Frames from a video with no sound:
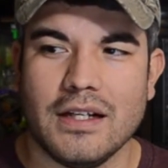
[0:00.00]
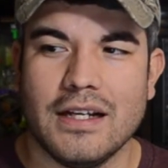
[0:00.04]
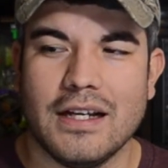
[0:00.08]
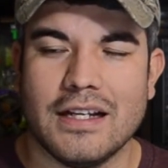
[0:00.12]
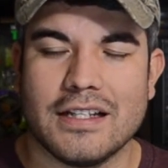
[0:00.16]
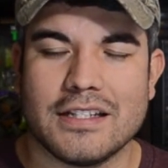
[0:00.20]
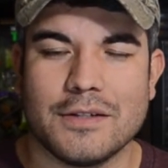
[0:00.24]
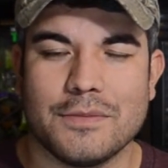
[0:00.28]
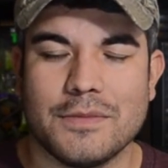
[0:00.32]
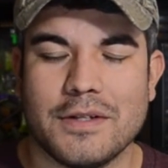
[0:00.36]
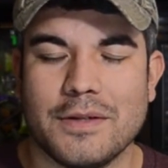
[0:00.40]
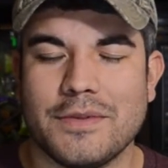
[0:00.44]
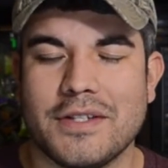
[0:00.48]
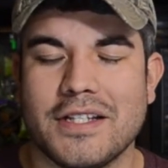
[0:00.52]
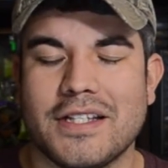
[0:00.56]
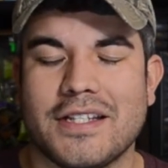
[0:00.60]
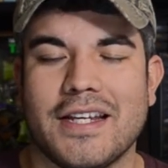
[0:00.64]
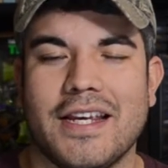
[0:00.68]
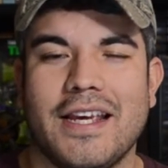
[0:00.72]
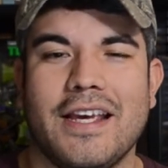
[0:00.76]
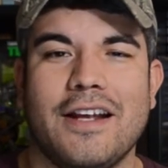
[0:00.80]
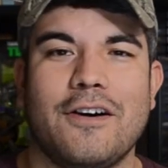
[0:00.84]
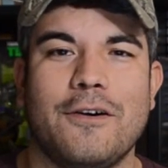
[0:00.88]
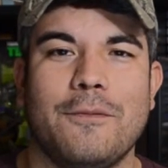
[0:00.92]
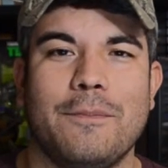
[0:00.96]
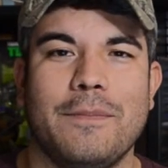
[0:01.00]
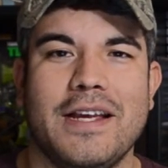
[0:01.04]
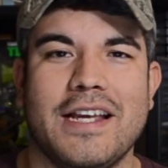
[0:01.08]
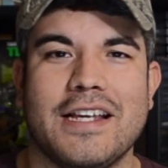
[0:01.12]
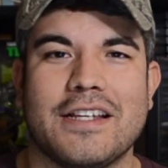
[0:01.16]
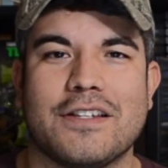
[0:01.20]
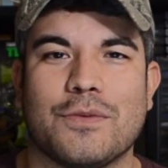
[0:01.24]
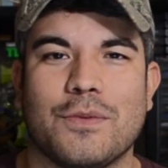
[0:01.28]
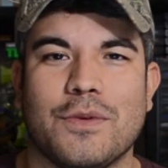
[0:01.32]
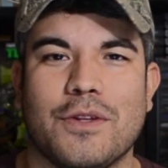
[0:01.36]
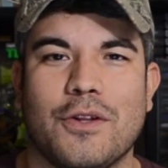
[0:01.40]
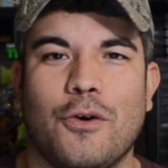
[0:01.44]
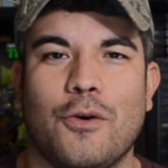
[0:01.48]
Sometimes it's a hit or
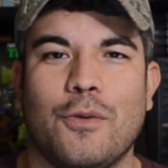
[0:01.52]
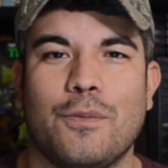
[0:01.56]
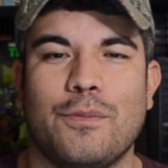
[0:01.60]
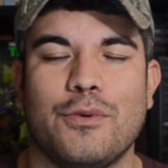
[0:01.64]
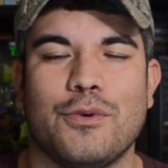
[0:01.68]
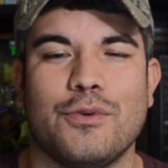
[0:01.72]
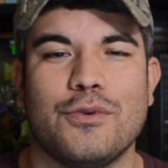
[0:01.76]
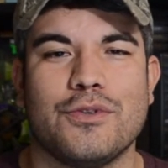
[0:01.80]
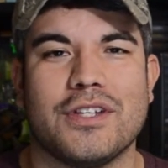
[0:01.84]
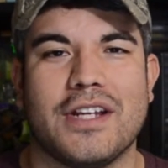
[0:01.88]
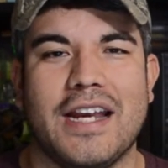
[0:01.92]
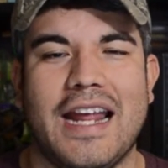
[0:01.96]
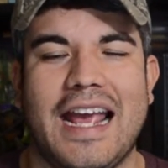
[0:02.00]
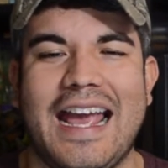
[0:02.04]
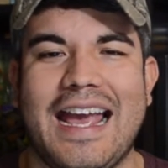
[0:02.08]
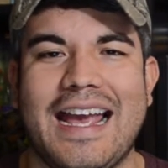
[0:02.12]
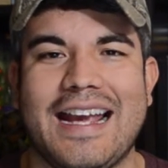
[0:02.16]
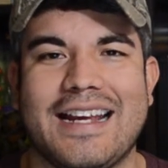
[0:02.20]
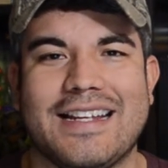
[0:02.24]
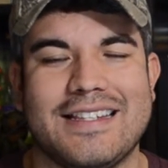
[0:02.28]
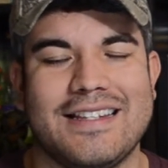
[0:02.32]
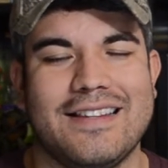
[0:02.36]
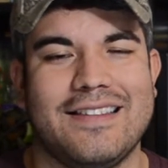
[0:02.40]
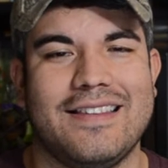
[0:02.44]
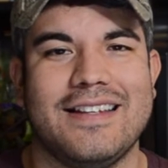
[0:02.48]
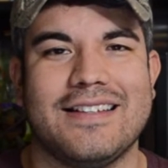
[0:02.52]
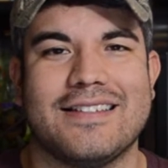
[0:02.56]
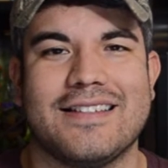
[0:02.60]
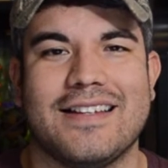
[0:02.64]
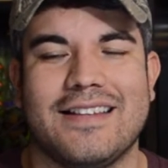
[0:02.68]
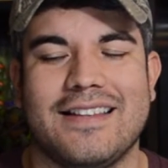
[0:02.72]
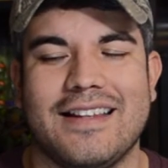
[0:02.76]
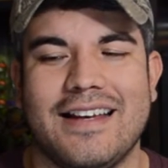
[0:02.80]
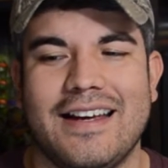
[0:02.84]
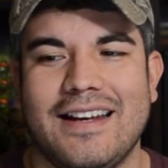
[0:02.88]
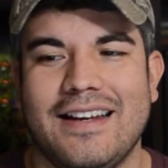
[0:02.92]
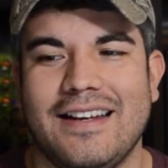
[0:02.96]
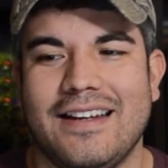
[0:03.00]
miss with homebrews and hacks and things like
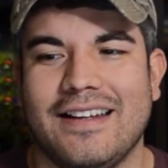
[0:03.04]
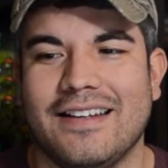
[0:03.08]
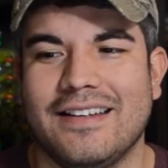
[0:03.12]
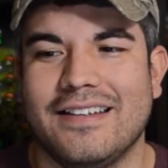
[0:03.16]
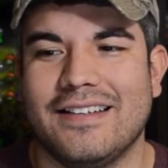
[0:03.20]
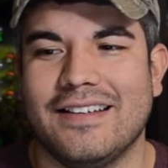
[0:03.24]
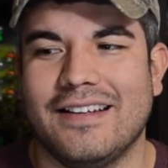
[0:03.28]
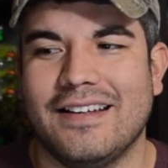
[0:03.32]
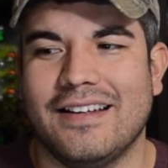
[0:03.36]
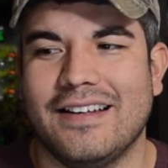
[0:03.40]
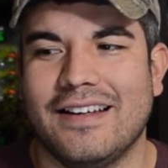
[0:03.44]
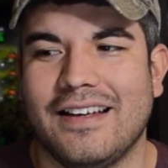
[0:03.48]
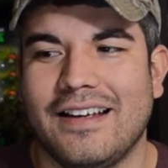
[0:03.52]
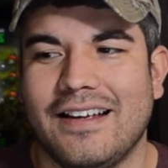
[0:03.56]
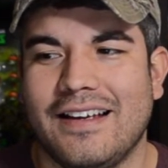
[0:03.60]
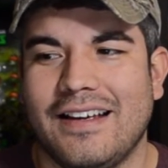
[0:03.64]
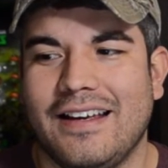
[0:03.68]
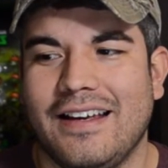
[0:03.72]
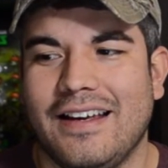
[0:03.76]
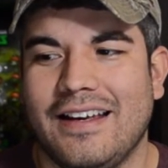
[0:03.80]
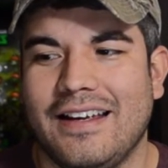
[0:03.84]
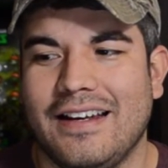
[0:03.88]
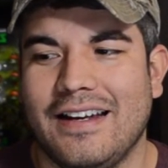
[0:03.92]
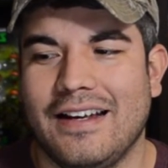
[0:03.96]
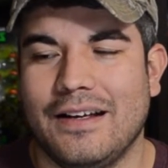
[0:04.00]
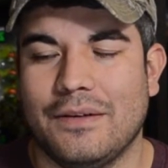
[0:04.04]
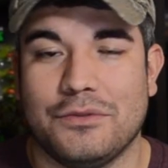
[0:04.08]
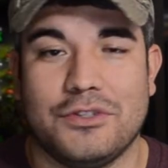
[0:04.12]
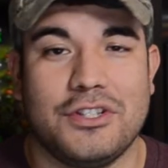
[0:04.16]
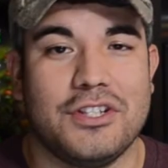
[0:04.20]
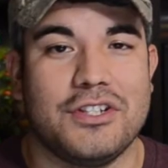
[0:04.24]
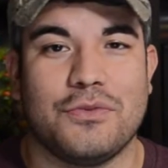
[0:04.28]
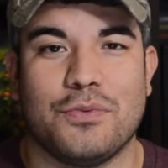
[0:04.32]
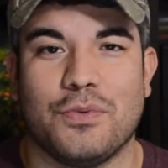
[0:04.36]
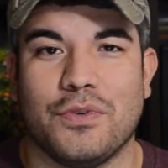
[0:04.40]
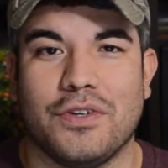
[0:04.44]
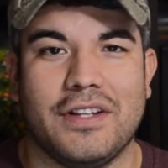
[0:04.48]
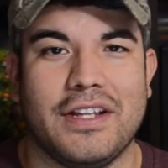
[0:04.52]
that, and I was
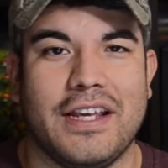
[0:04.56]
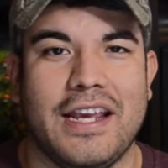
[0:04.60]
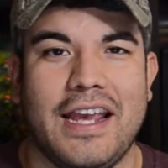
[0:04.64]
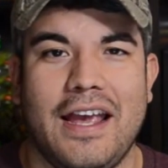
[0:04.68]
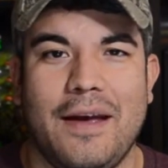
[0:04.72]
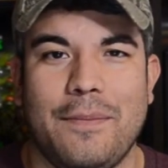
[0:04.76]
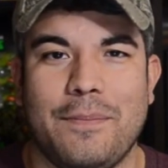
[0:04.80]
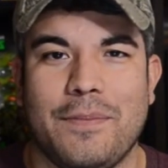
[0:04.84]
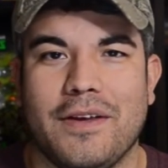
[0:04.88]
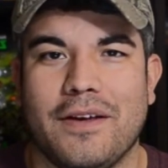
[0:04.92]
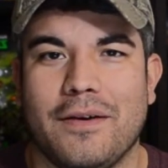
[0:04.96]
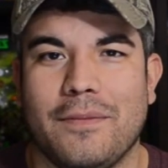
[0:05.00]
just really happy.